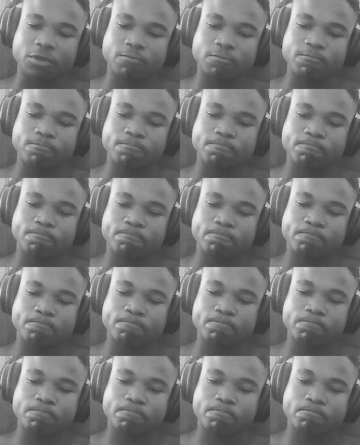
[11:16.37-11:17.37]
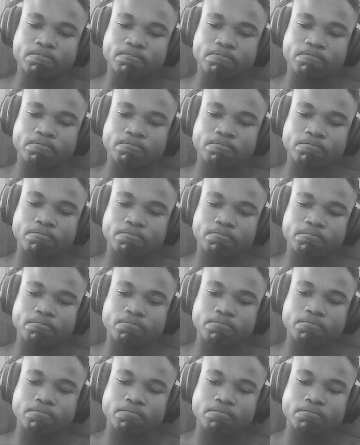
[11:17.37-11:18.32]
(no one is talking)